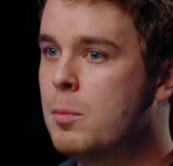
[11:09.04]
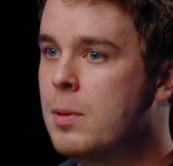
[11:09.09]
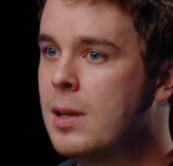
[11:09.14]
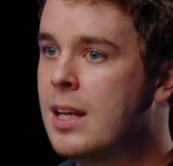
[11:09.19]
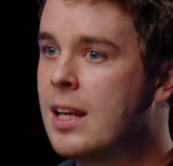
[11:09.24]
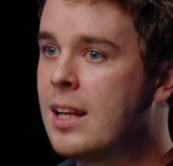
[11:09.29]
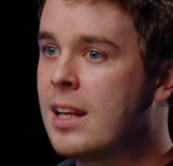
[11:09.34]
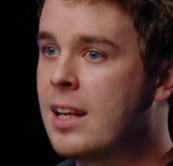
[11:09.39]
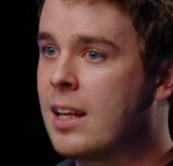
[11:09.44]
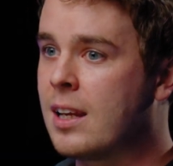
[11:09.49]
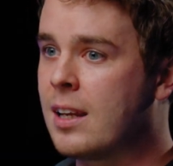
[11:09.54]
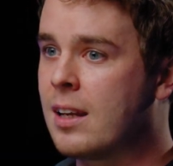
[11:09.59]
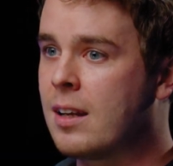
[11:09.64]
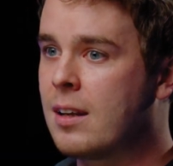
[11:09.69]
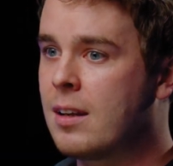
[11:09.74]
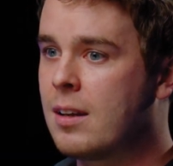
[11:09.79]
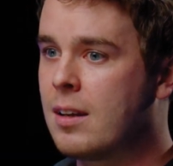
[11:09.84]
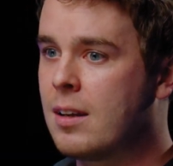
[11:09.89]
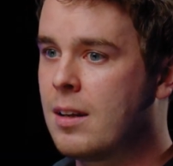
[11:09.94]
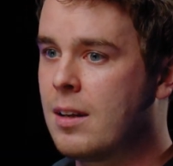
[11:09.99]

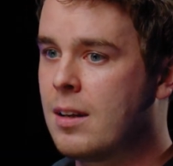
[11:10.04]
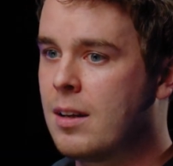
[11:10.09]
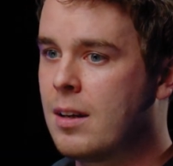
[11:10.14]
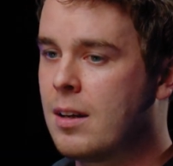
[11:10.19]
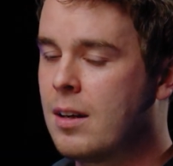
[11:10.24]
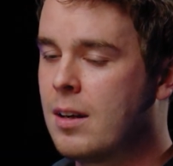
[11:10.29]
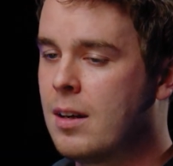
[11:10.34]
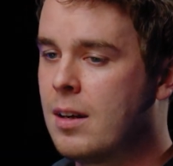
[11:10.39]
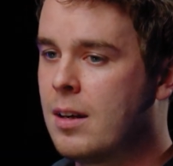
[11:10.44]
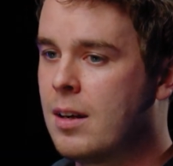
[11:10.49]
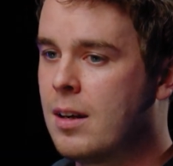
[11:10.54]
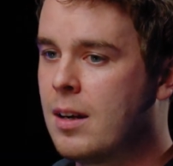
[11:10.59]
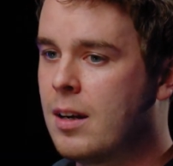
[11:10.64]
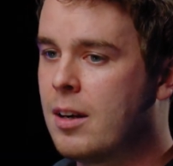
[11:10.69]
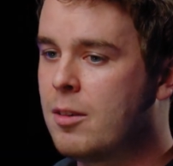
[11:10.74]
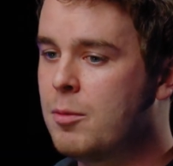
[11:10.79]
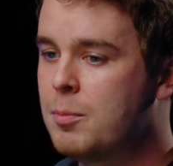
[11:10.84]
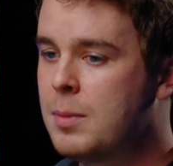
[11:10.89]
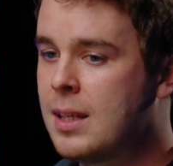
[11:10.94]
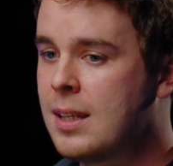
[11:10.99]
beginning
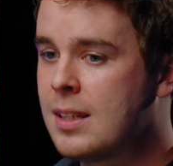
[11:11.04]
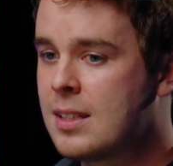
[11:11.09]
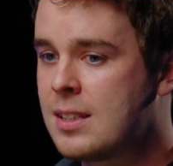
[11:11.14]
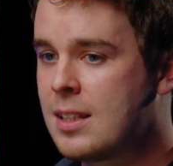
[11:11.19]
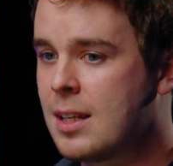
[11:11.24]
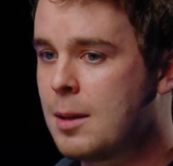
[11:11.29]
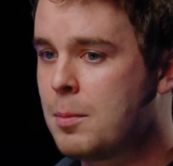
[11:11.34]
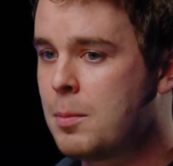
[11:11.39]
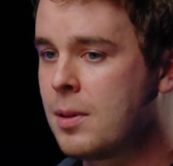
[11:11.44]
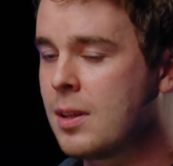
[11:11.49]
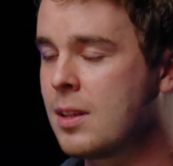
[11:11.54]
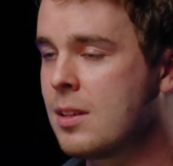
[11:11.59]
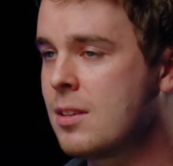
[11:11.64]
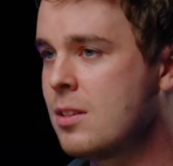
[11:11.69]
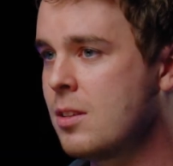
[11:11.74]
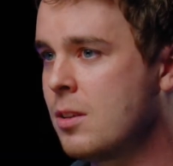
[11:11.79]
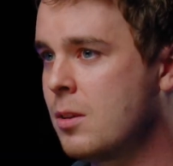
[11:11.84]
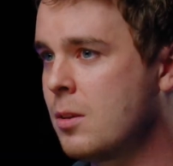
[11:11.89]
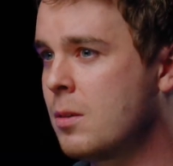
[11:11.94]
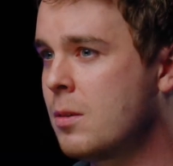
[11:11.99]
of me stepping
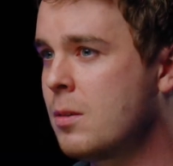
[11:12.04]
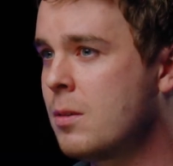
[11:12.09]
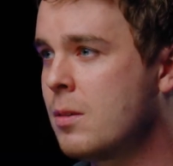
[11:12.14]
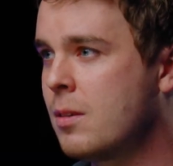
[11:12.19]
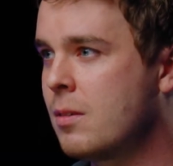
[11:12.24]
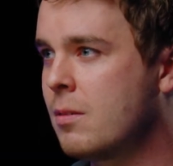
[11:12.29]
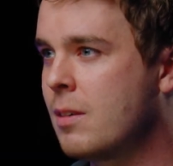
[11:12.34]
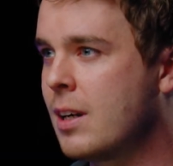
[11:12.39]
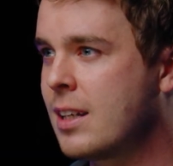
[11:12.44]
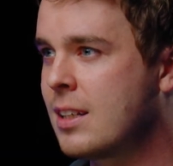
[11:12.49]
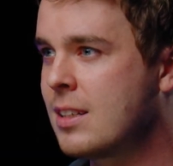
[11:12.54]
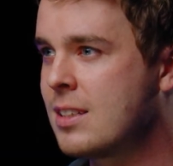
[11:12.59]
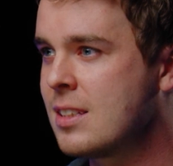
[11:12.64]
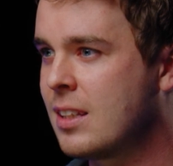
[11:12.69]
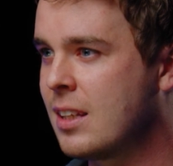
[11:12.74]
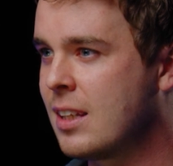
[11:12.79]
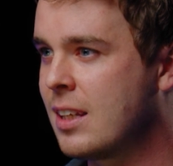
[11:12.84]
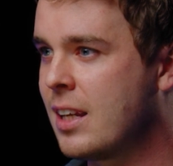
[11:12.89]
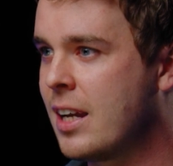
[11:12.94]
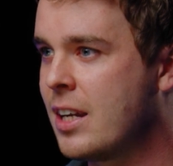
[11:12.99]
into
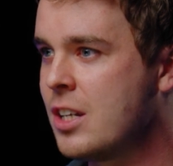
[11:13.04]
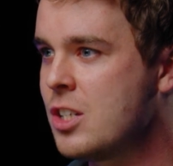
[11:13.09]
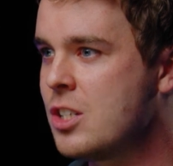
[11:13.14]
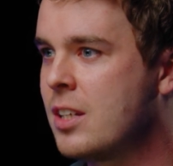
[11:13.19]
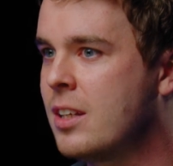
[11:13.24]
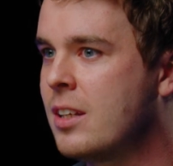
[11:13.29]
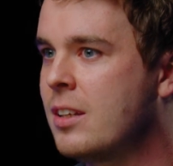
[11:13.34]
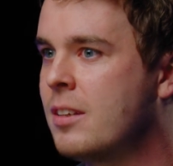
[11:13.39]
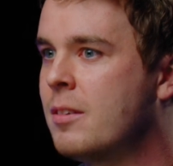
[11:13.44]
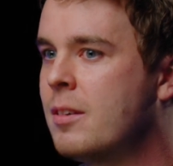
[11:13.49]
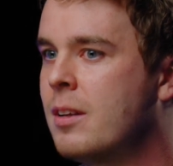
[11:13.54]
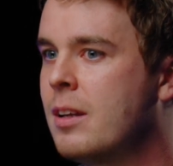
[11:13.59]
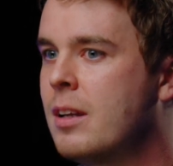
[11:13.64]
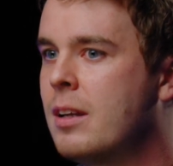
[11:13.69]
reconciliation